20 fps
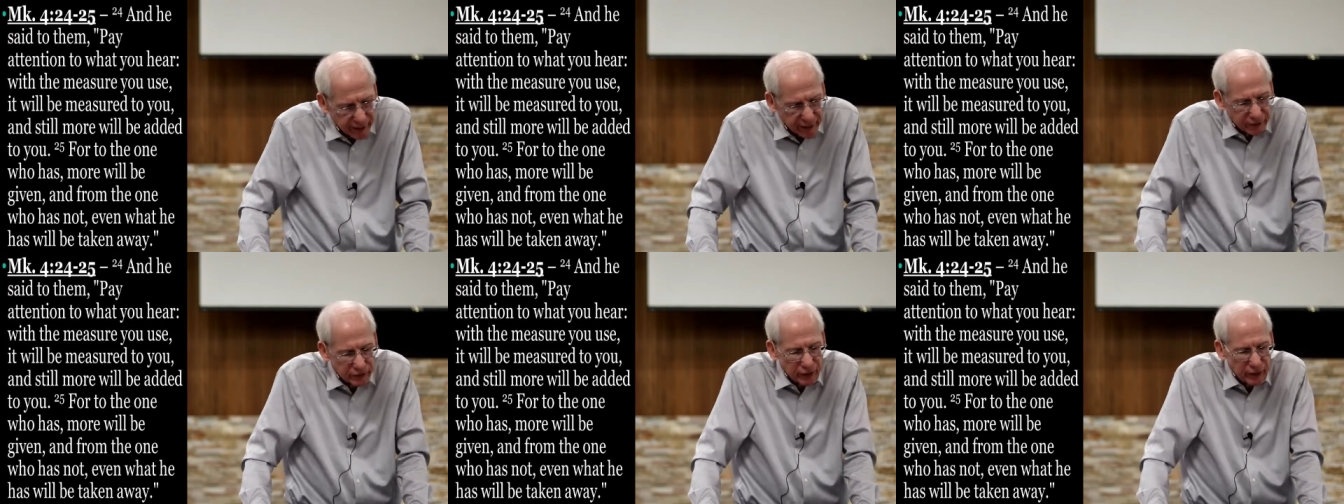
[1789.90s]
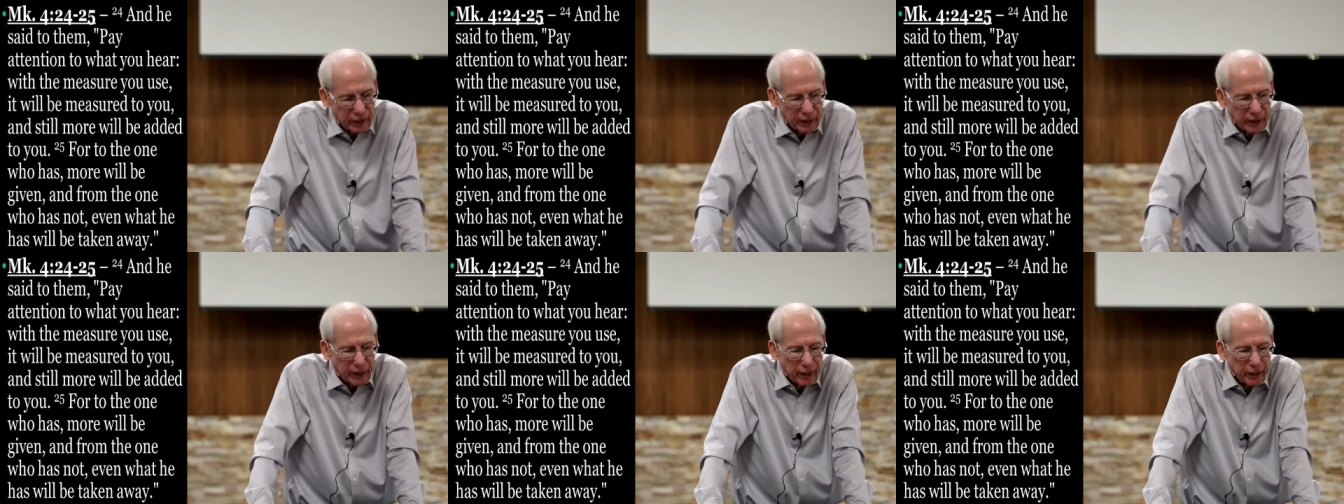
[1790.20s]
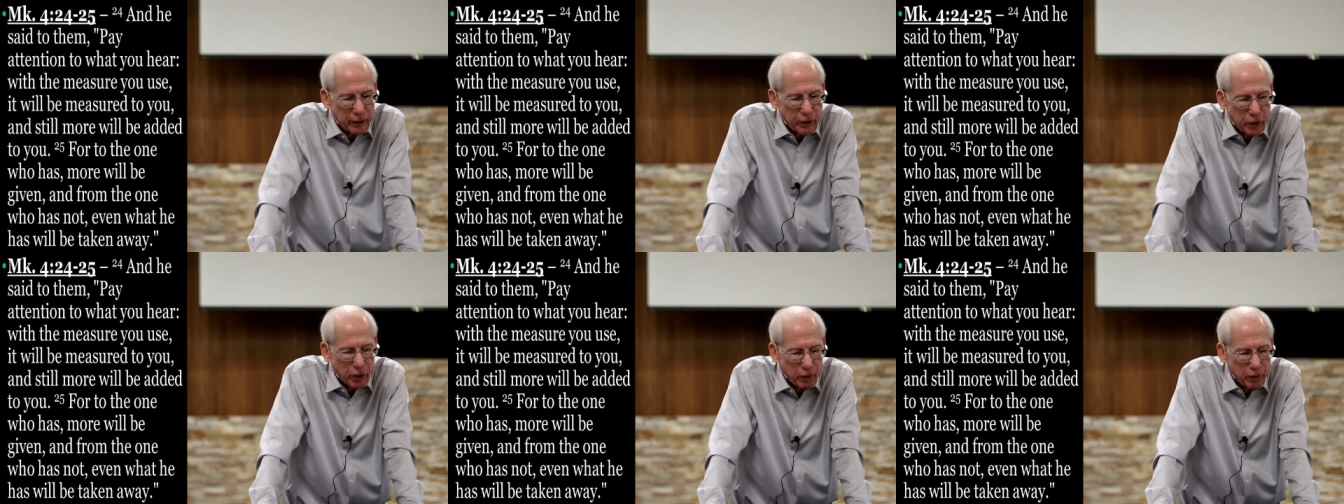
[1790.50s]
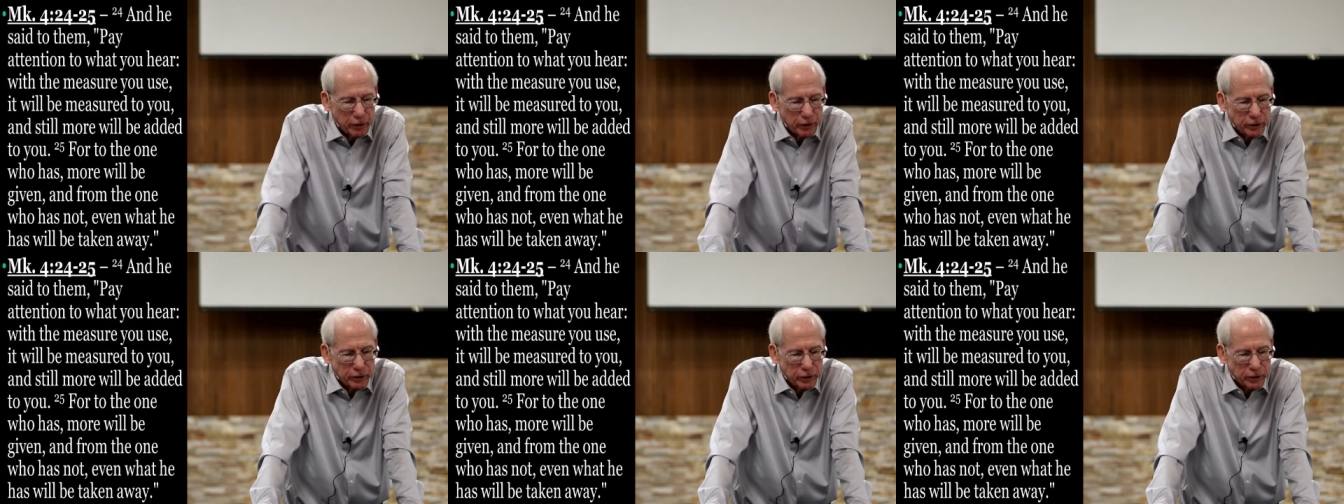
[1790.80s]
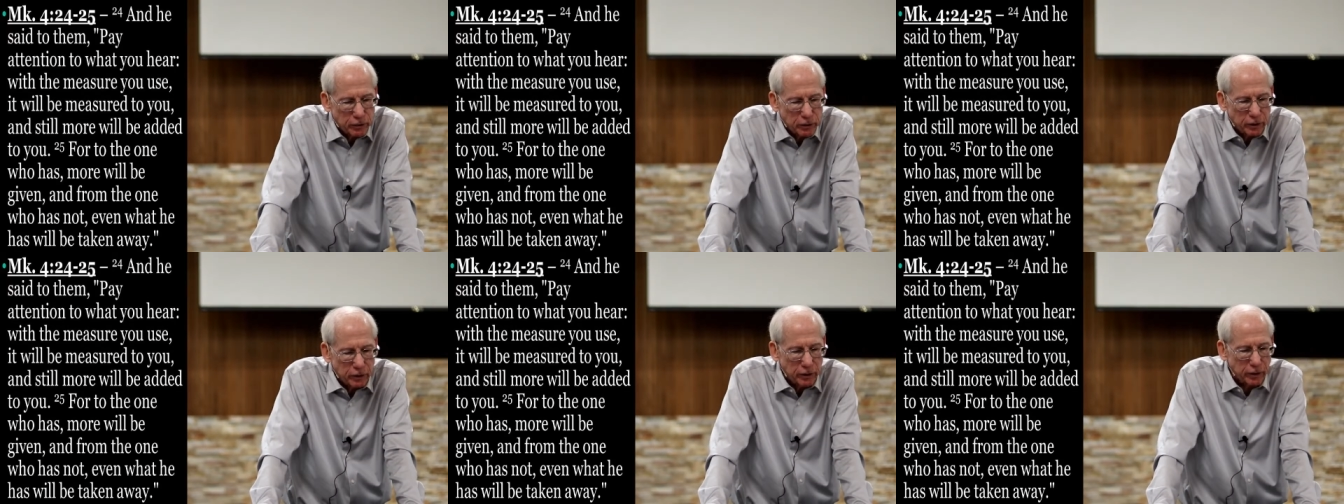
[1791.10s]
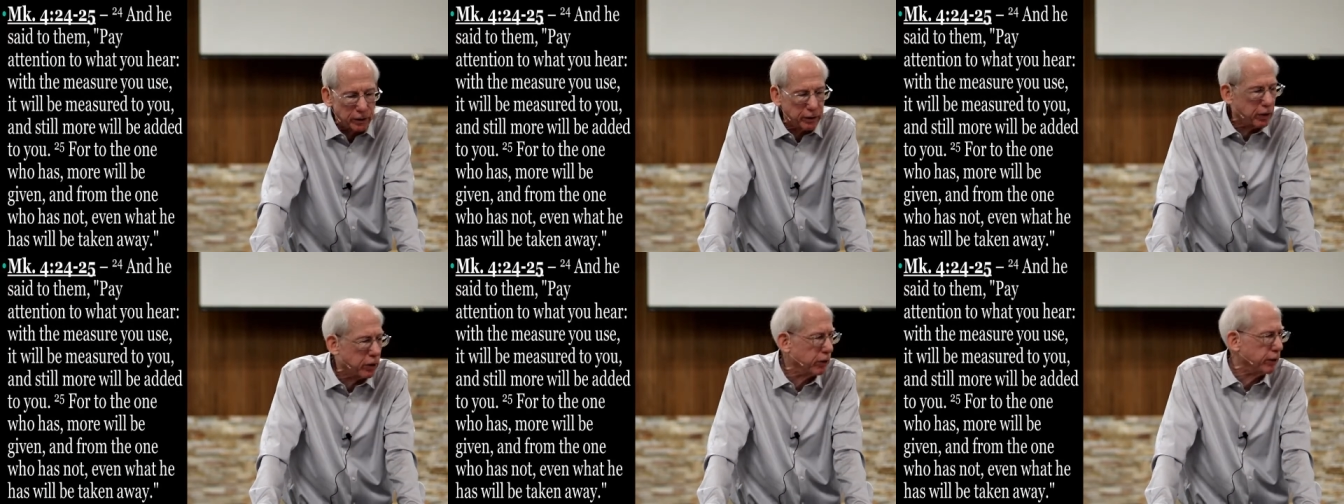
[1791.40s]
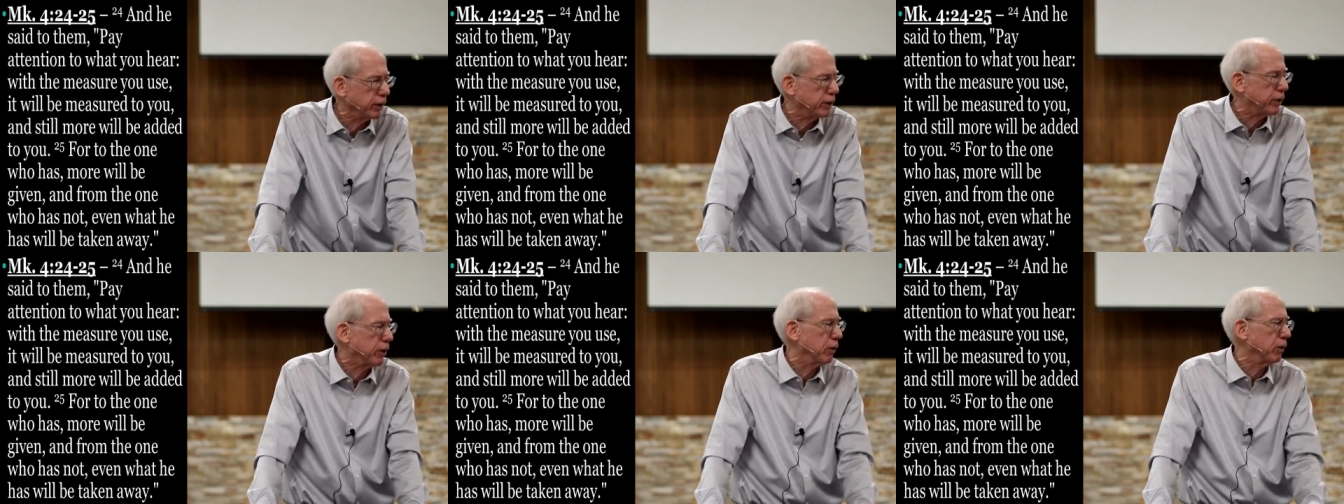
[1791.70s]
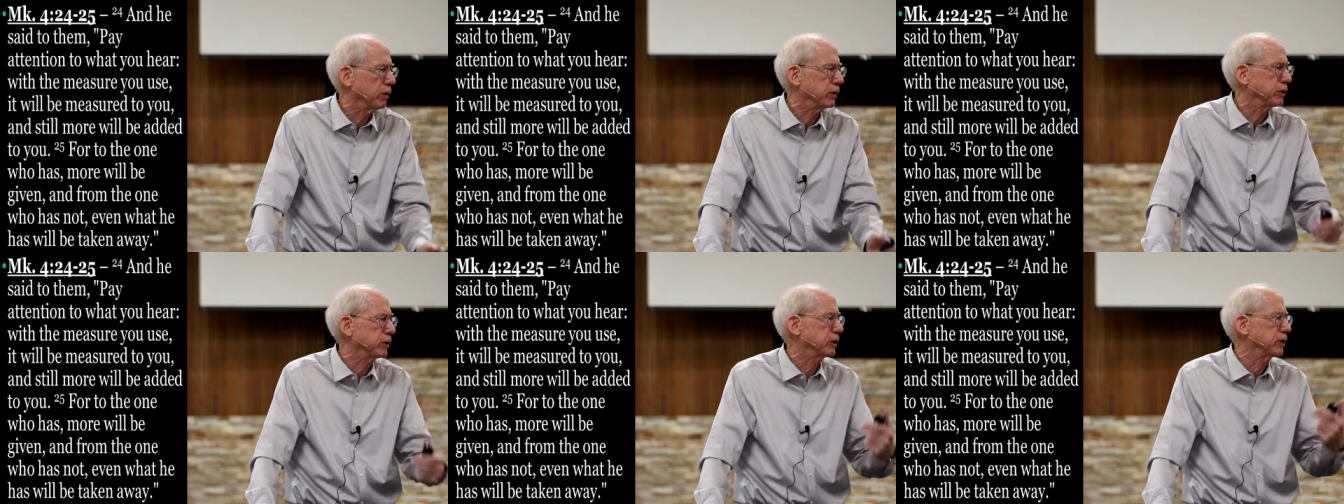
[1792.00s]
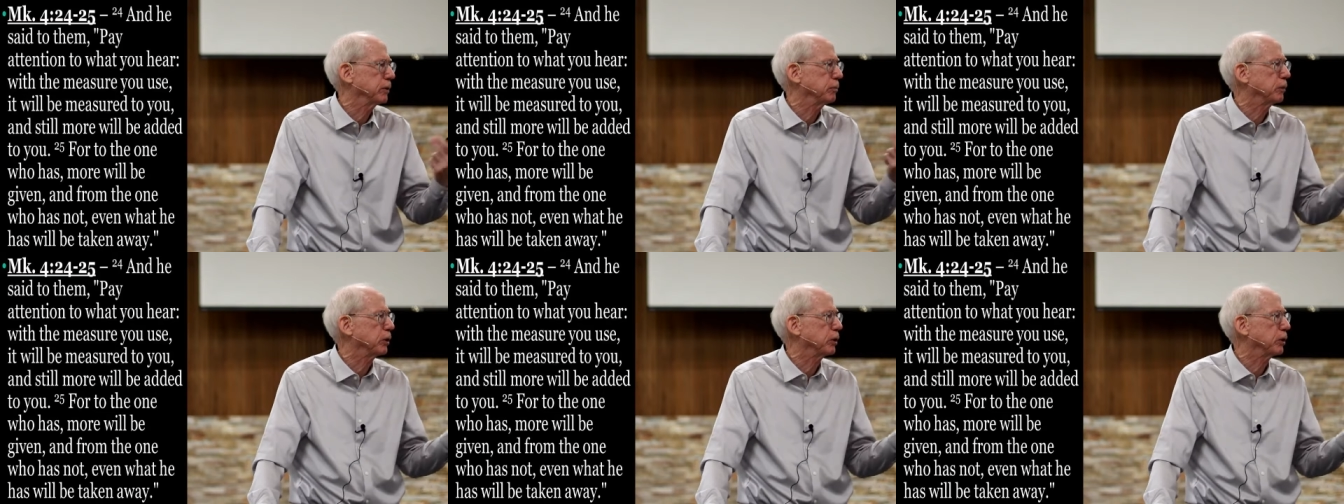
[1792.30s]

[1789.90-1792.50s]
attention and he encourages, encourages